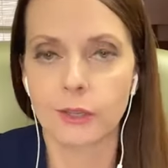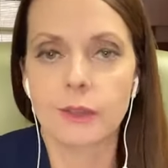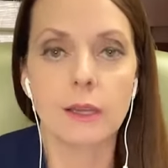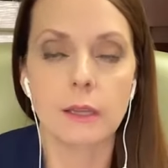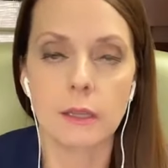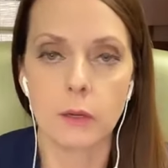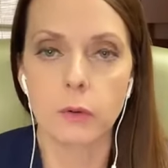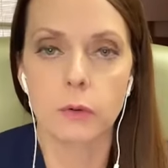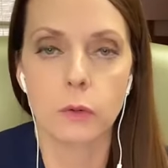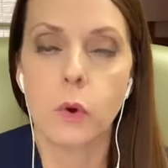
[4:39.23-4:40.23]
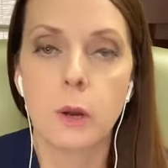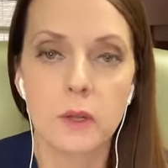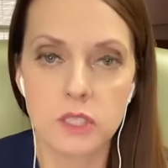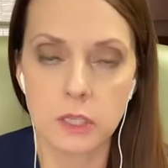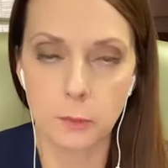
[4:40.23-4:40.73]
The
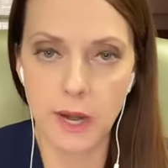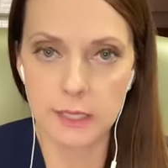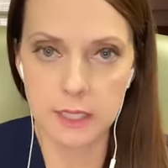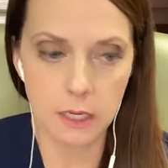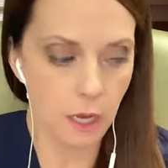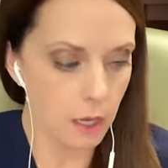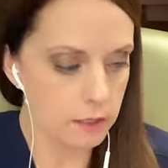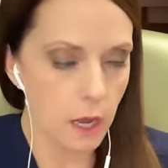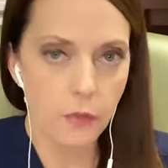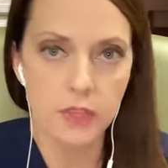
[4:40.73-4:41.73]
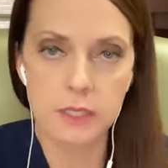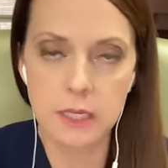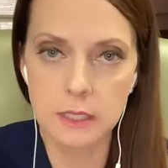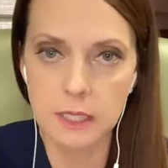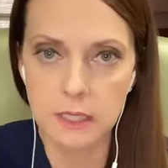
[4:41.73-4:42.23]
hormones in your pregnancy cause all the
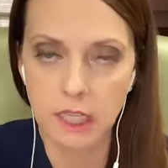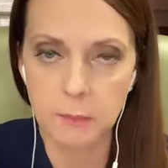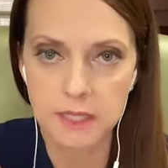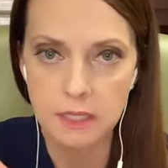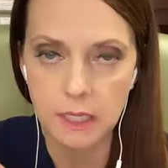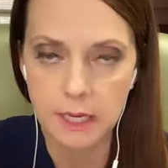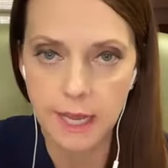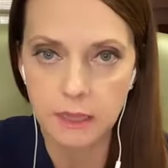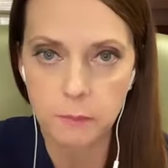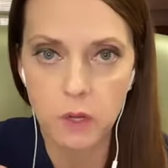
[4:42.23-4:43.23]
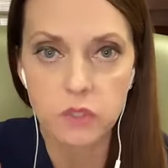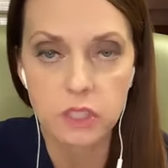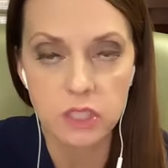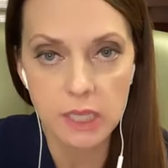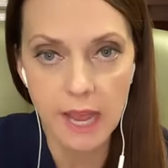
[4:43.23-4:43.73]
tendons and ligaments that connect the bones
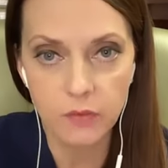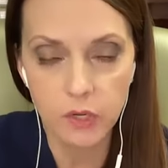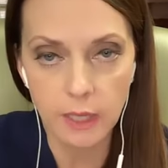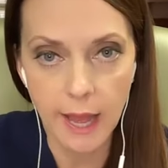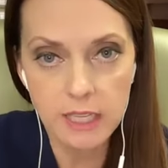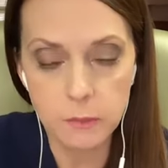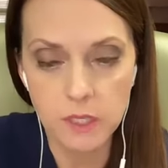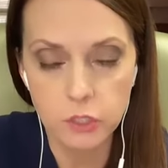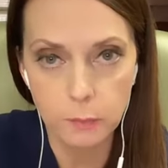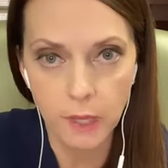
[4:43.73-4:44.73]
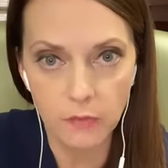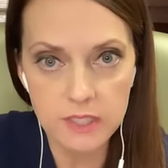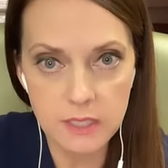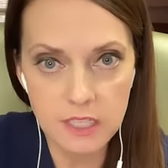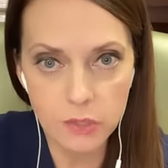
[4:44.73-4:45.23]
to kind of relax because your
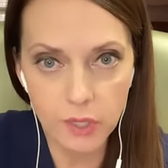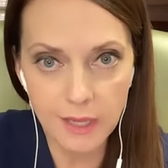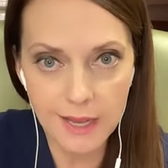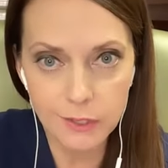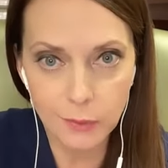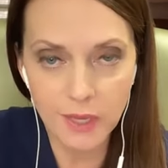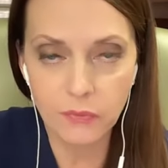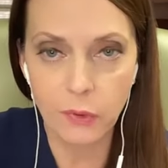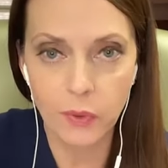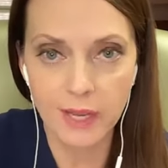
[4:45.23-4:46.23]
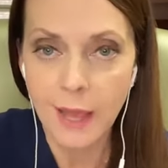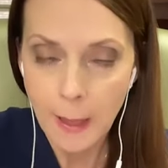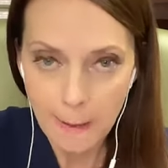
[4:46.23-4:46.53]
pelvis needs to relax a little bit for when